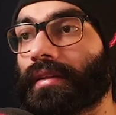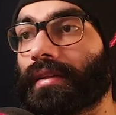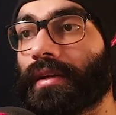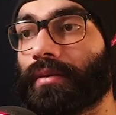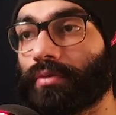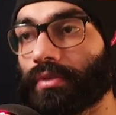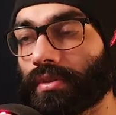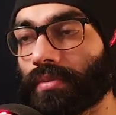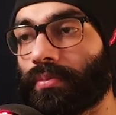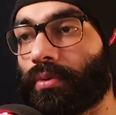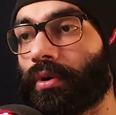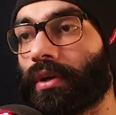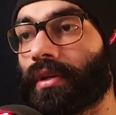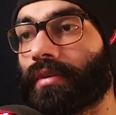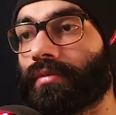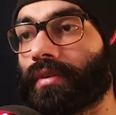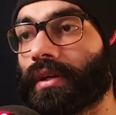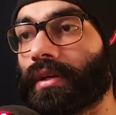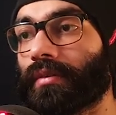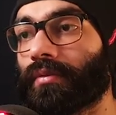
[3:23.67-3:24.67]
there was a
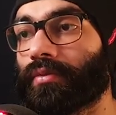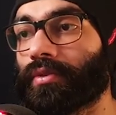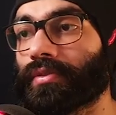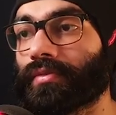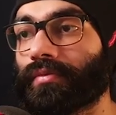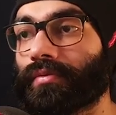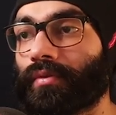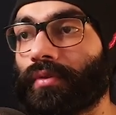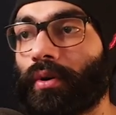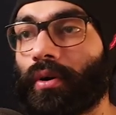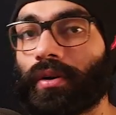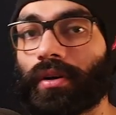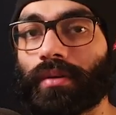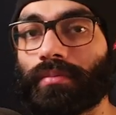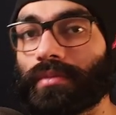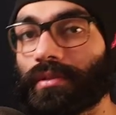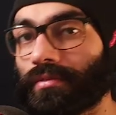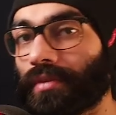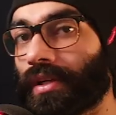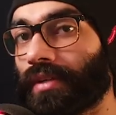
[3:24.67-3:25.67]
point where it was vlog
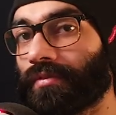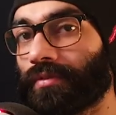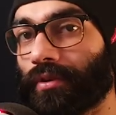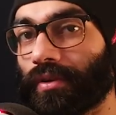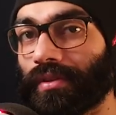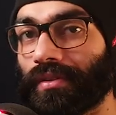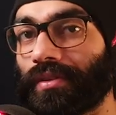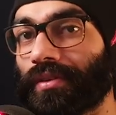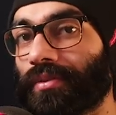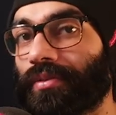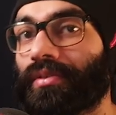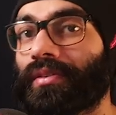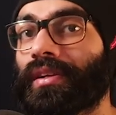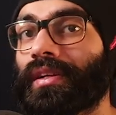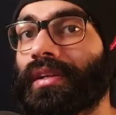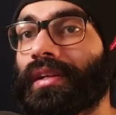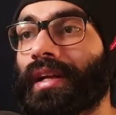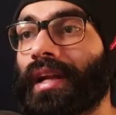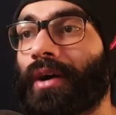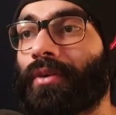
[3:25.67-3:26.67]
number 1 for In the Khud,
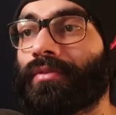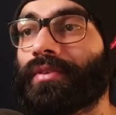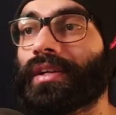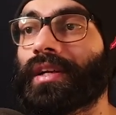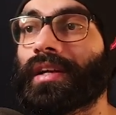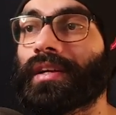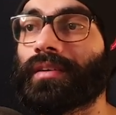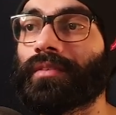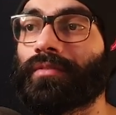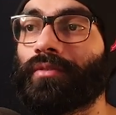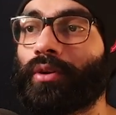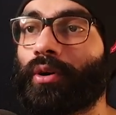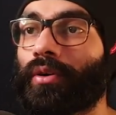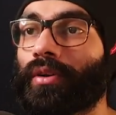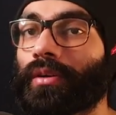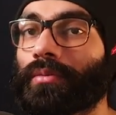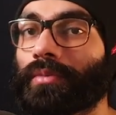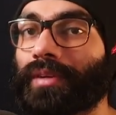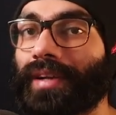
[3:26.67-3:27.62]
and now we're at vlog number